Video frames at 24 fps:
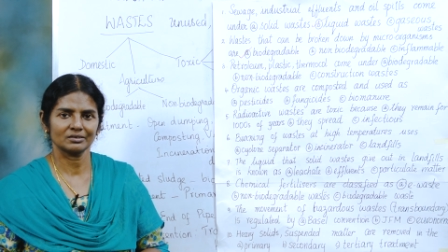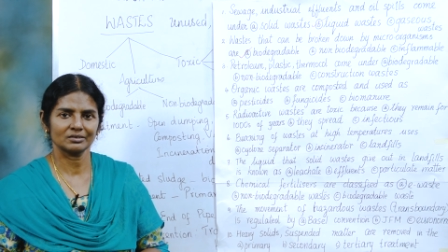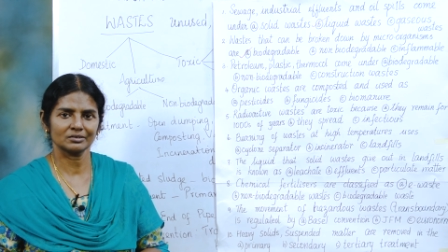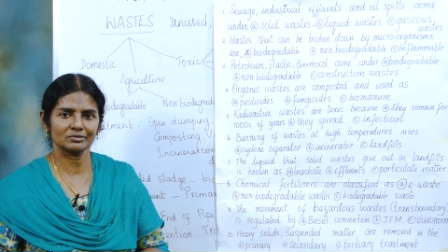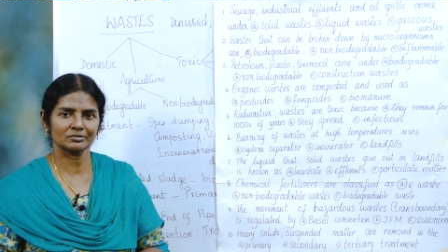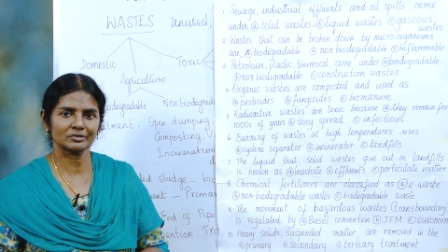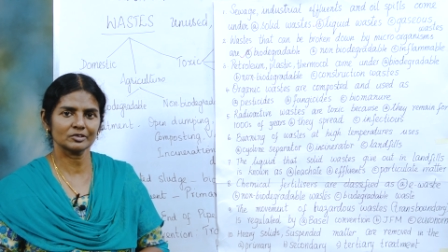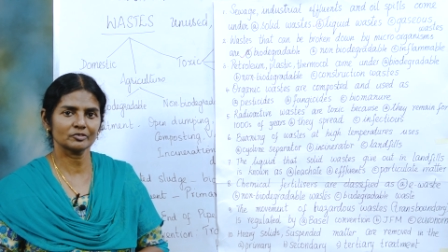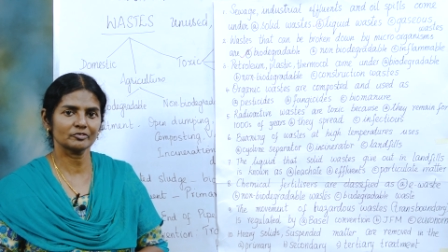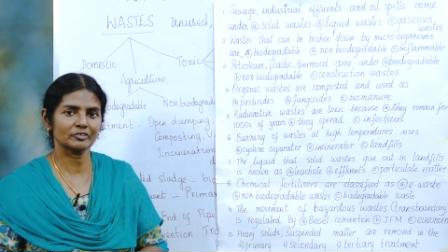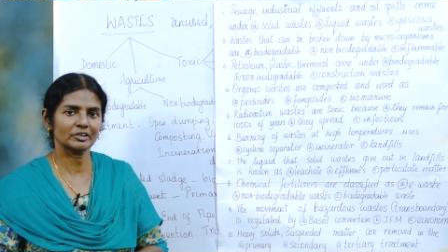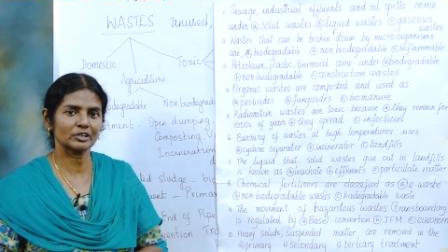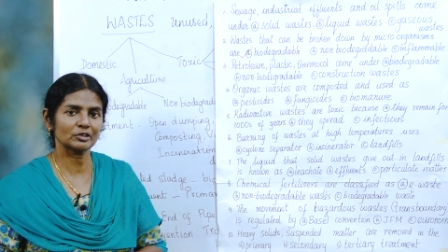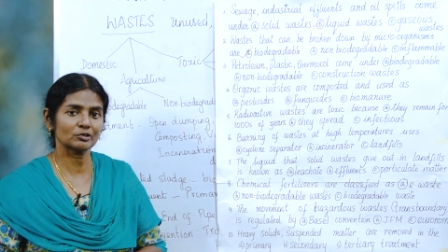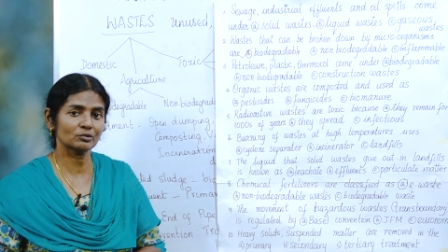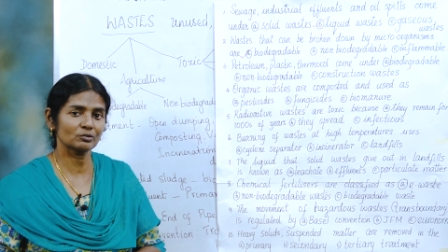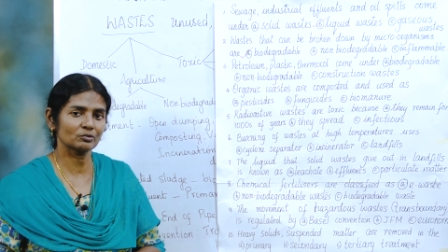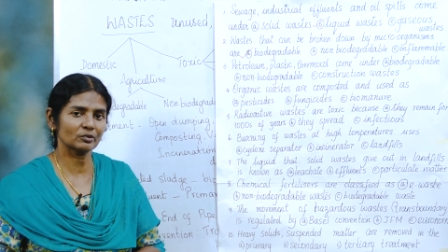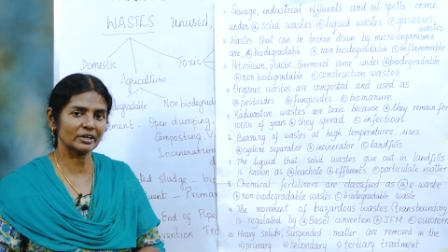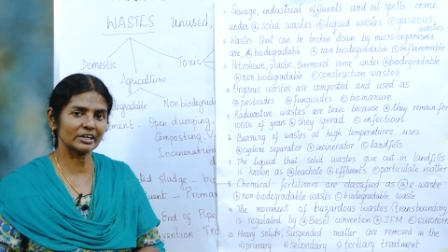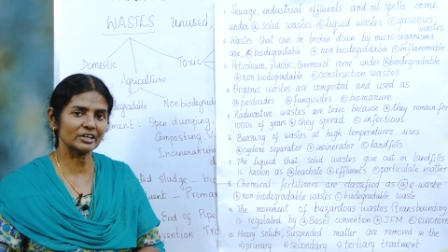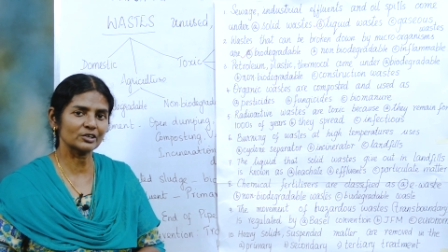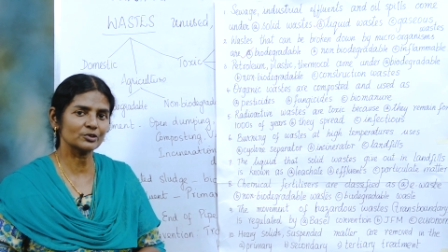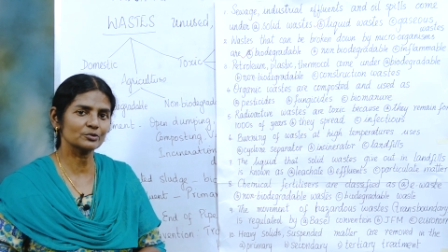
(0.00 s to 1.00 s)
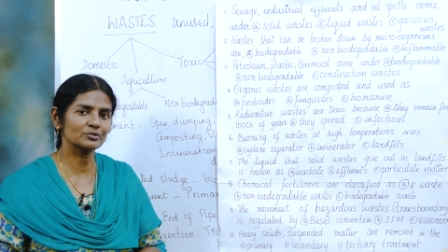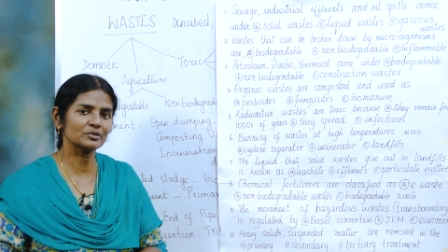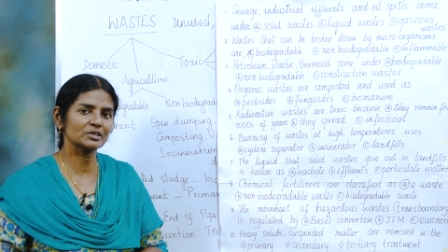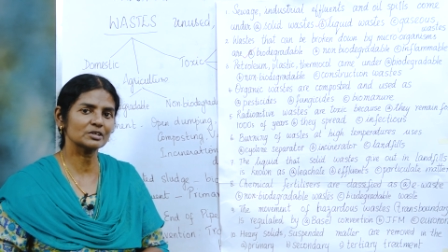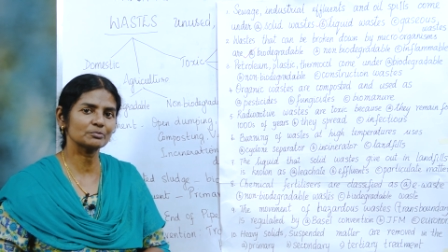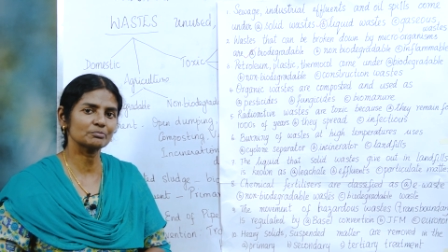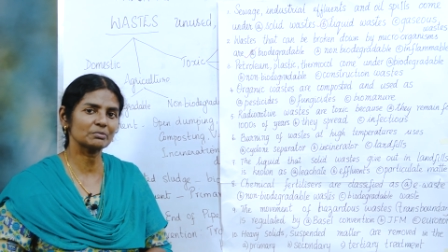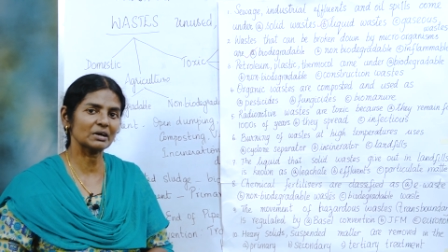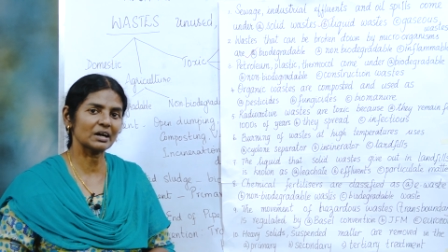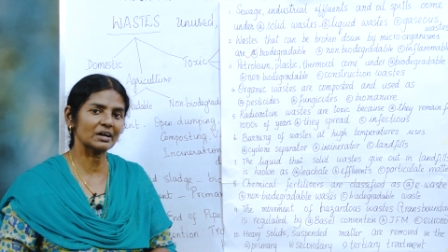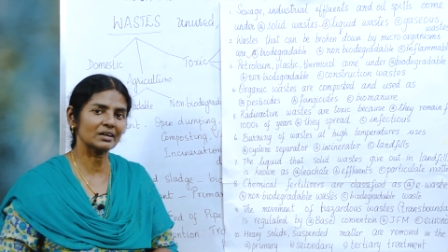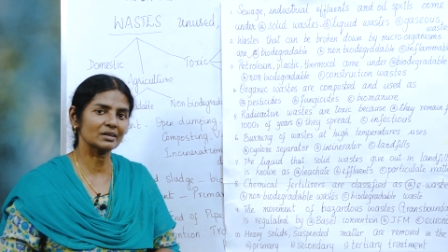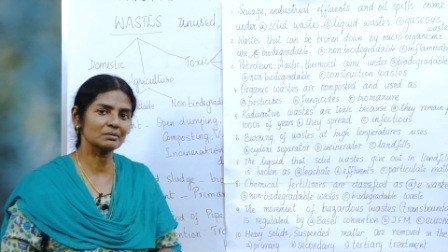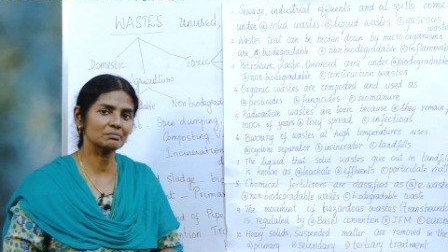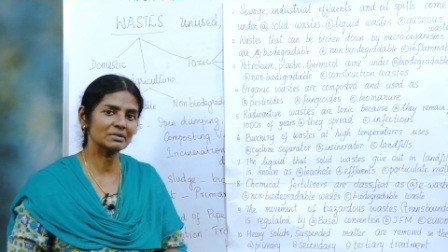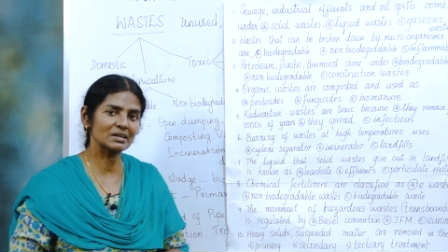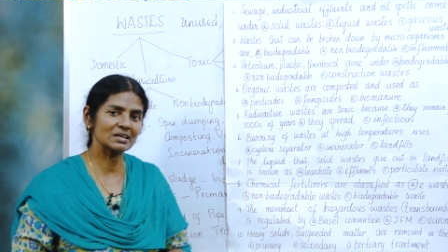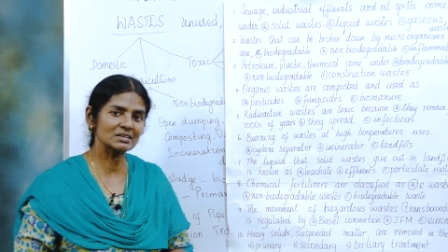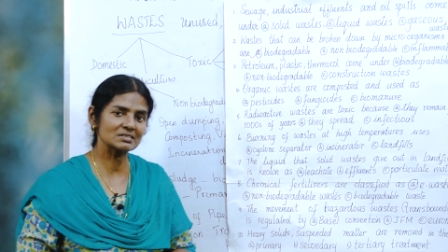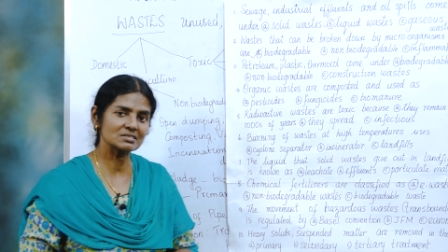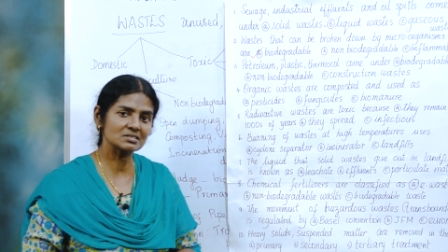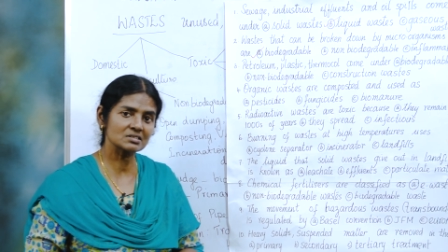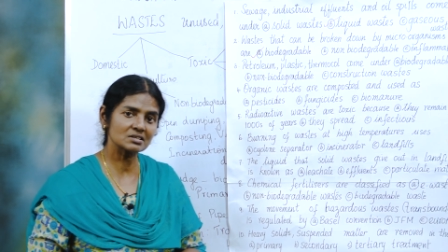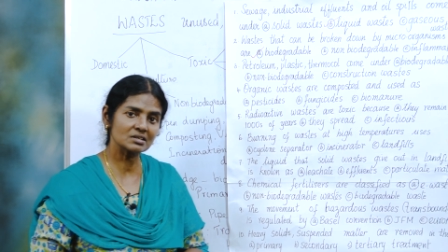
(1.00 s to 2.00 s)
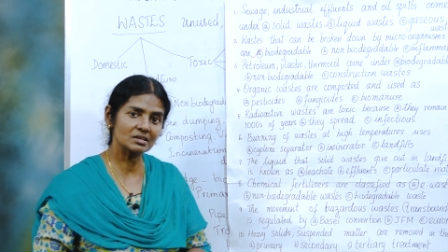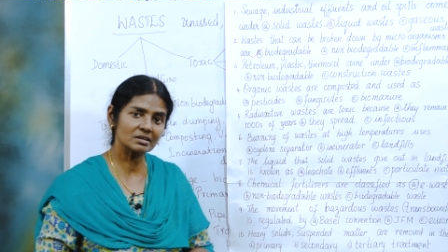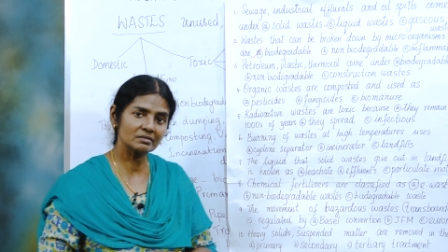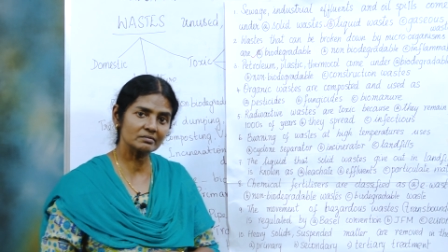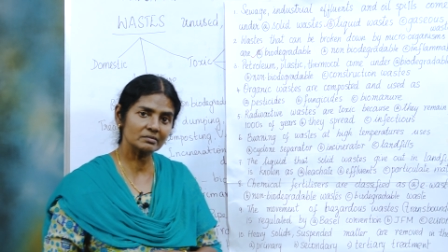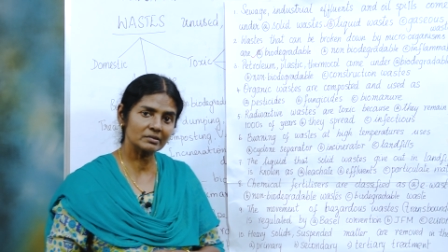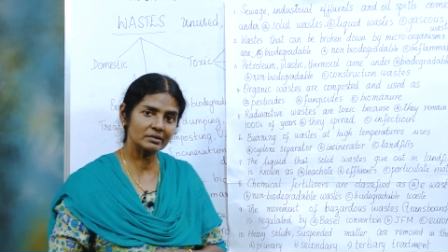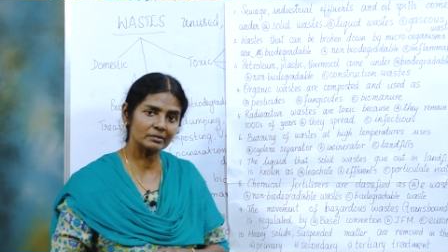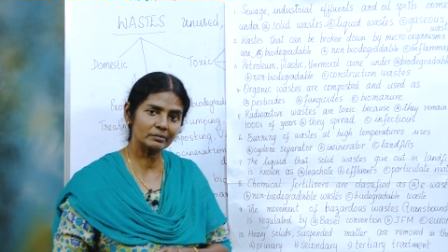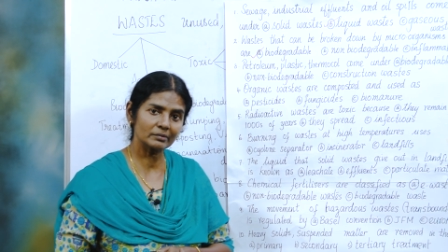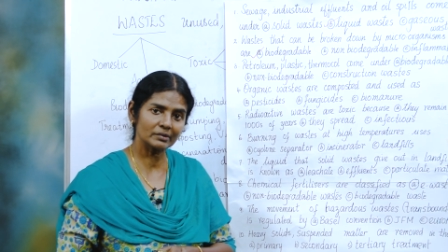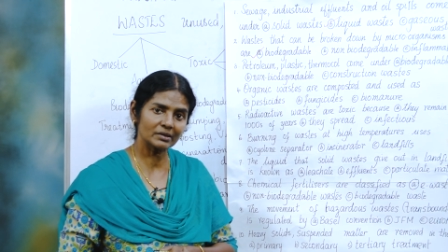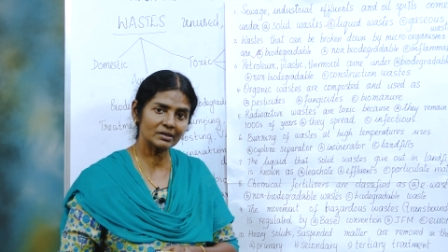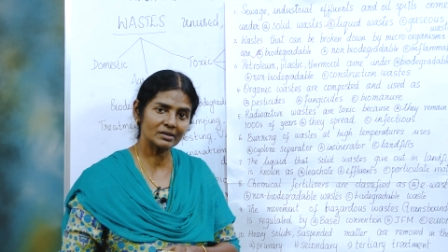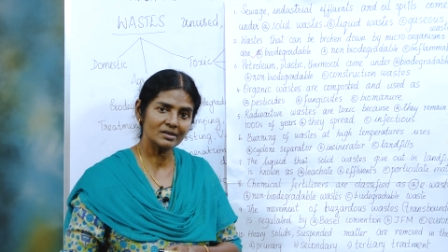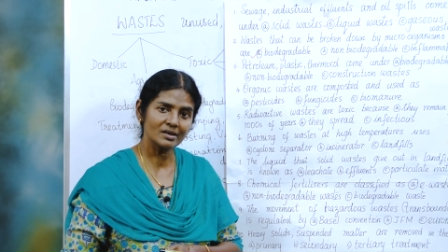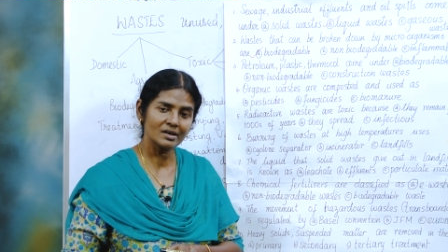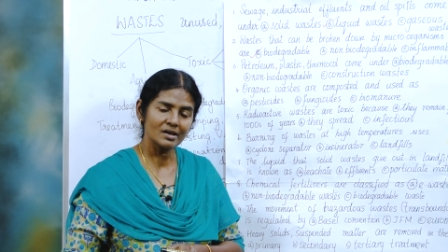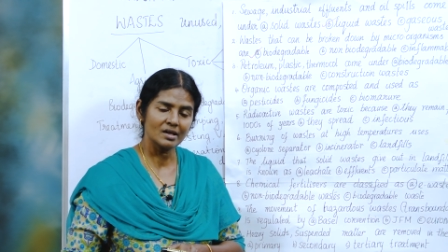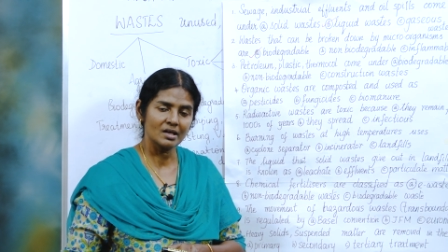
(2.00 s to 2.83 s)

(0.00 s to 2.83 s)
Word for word: you know, we know why do we ban plastic everywhere?